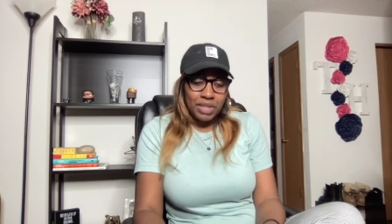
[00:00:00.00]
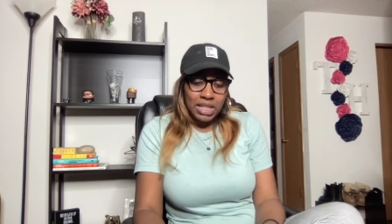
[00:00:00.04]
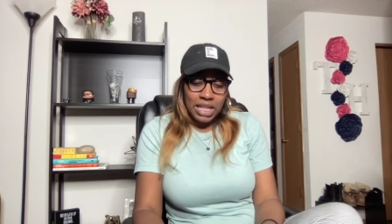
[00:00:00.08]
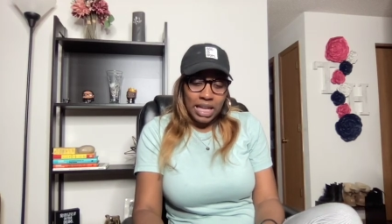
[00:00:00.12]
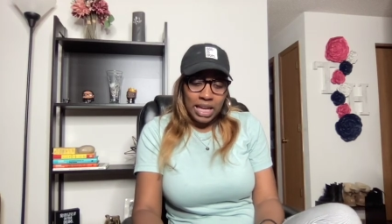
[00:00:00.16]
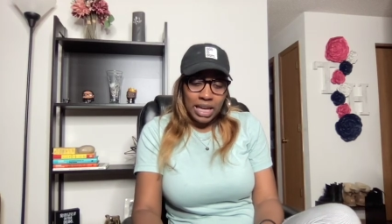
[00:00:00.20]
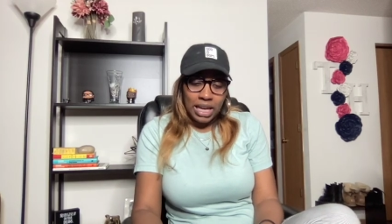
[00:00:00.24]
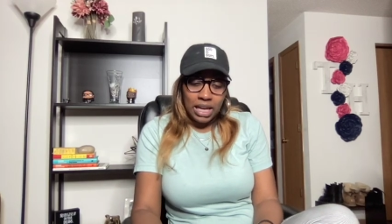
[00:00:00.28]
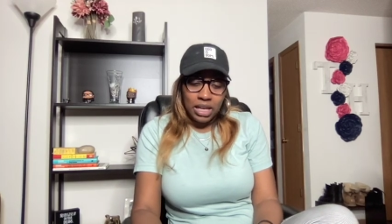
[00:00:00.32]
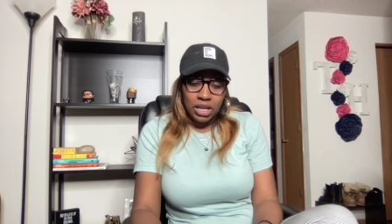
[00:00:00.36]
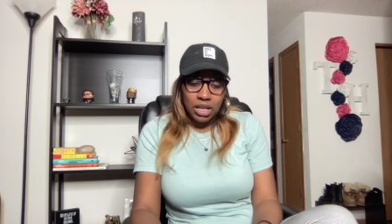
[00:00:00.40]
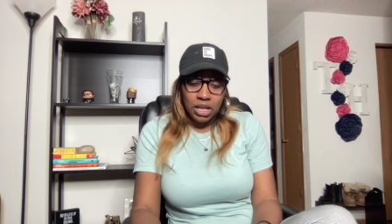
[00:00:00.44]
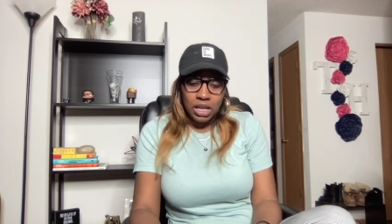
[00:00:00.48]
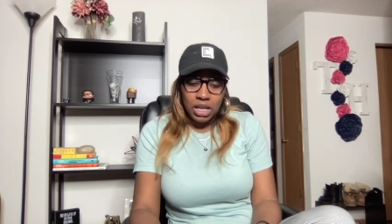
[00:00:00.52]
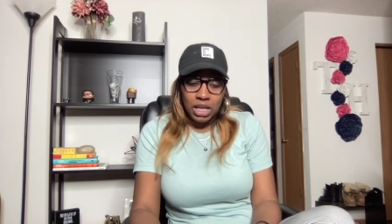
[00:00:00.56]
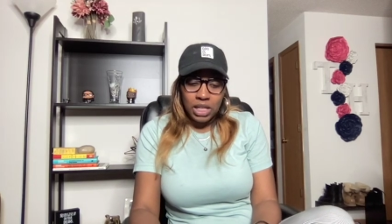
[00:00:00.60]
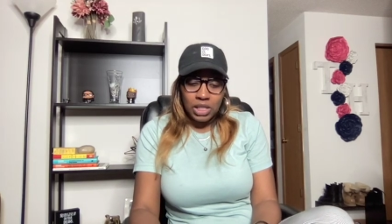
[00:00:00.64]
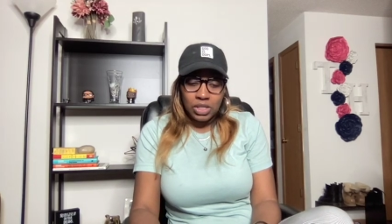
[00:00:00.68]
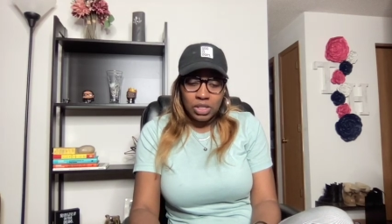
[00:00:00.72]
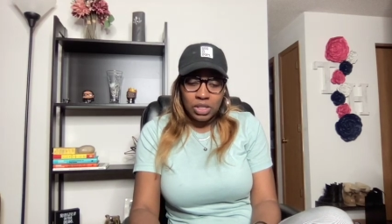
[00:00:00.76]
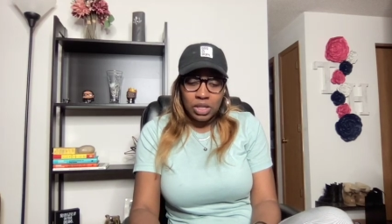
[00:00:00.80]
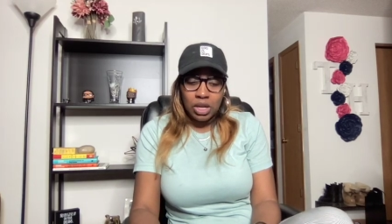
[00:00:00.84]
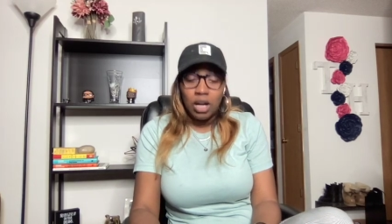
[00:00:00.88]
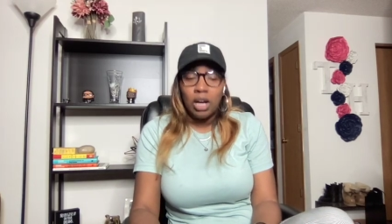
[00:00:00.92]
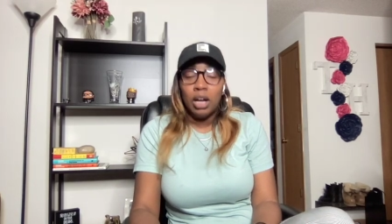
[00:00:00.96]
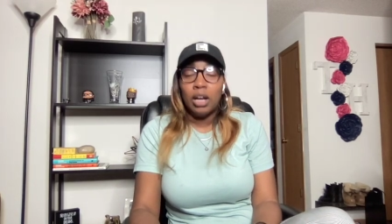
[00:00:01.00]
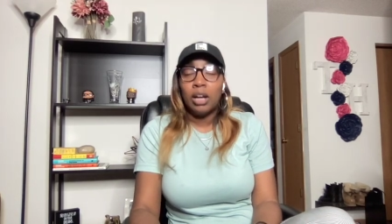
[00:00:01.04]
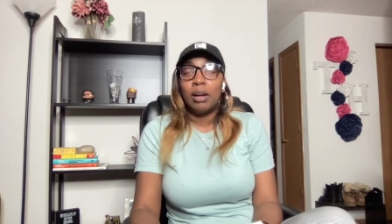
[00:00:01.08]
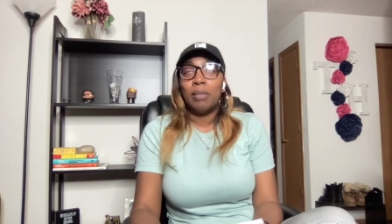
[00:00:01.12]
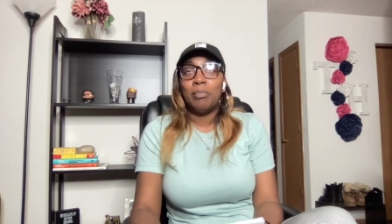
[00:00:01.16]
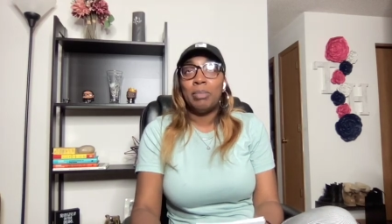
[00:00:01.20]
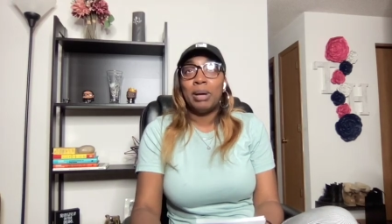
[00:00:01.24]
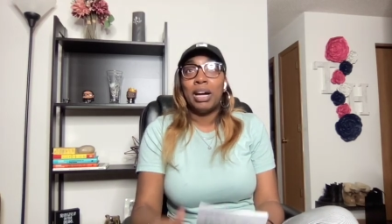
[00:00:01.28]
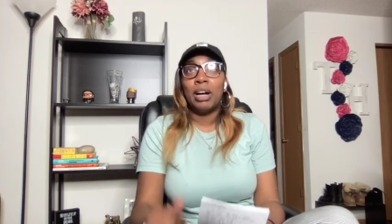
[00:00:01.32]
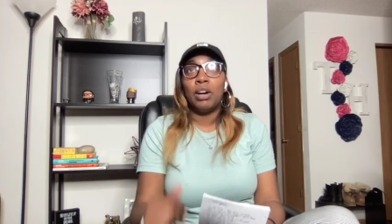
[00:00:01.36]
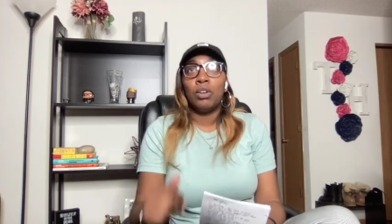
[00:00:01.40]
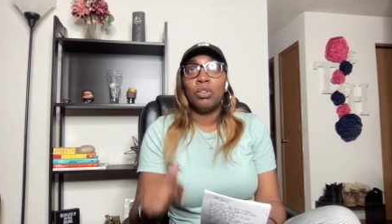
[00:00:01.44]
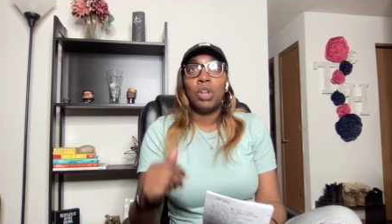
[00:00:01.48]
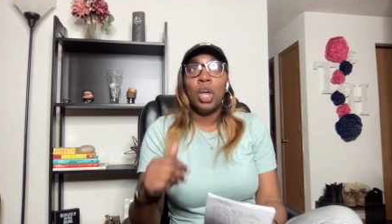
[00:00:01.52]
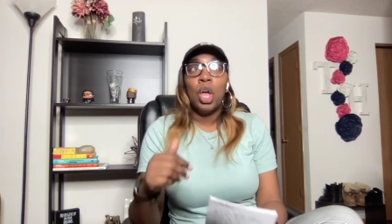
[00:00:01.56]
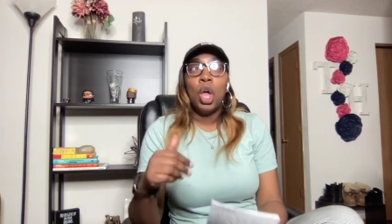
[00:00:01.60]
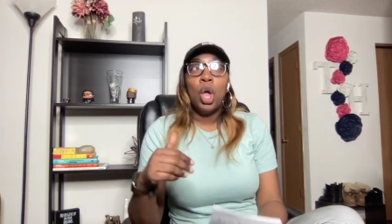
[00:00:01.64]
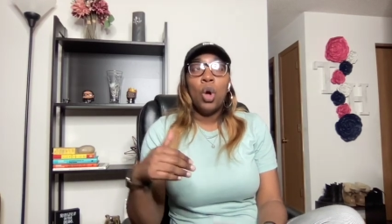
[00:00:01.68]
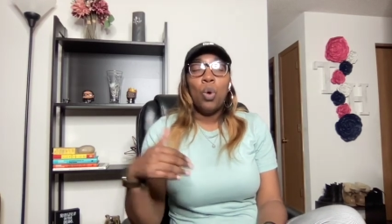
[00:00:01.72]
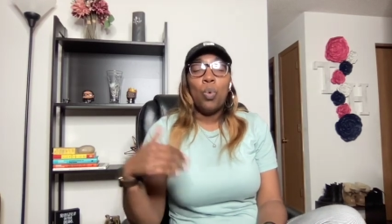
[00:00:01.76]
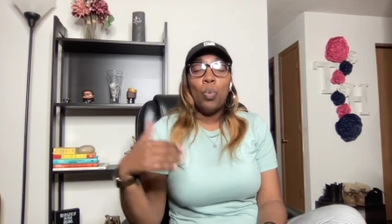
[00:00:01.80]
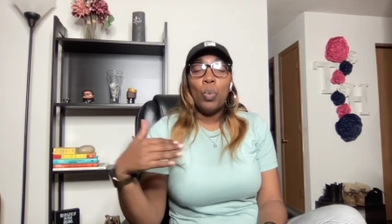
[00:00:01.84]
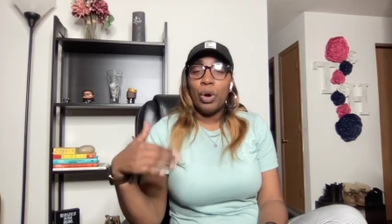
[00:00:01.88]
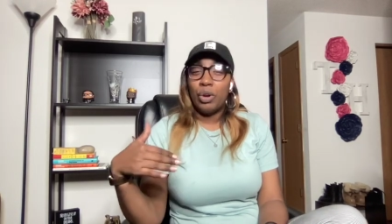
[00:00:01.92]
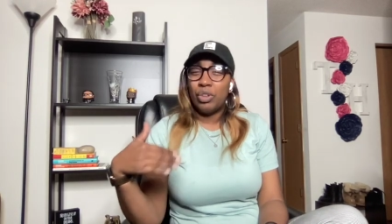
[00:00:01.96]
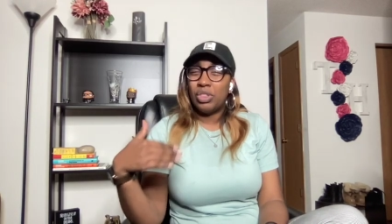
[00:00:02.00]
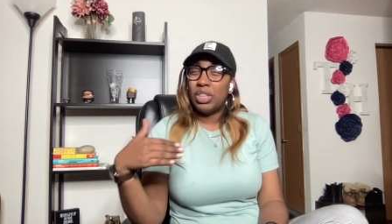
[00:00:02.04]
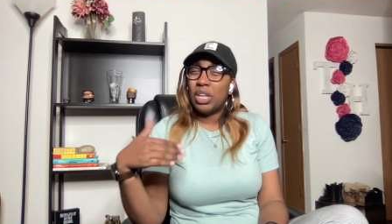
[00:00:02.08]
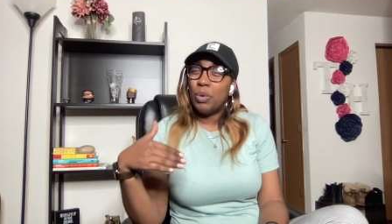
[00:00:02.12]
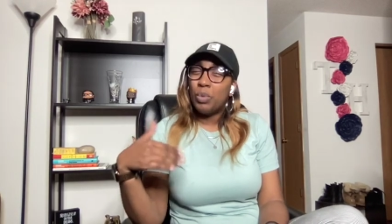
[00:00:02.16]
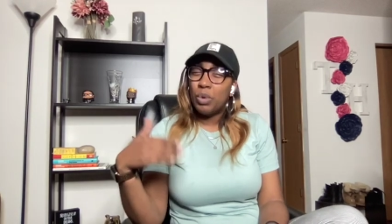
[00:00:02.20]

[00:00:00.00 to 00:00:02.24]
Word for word: They had a good talk about where they